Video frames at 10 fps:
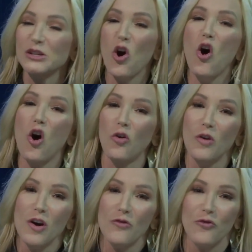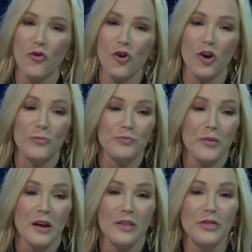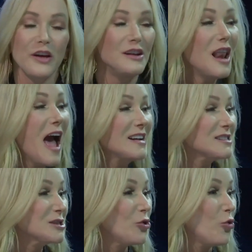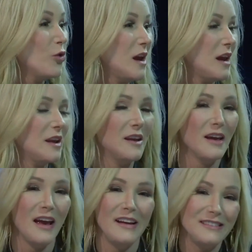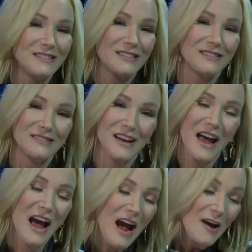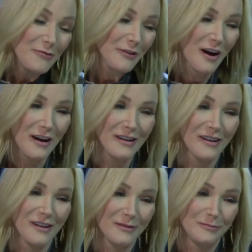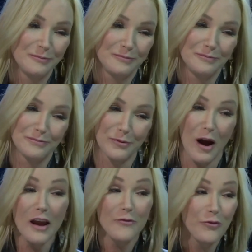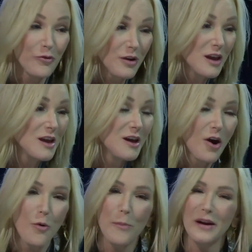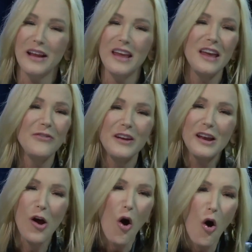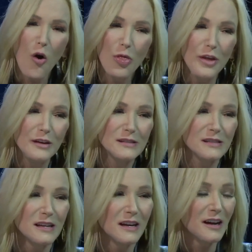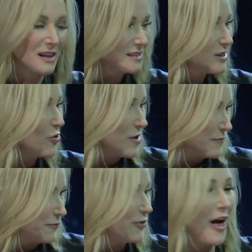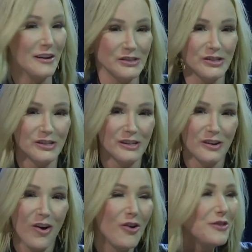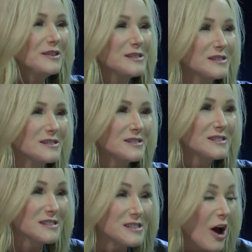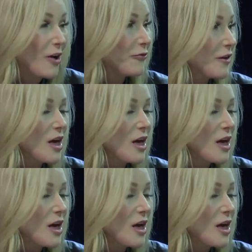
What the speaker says: call for the next queen. And it's half kind of prideful ego, but even in all this, let's call it flesh, all this stuff,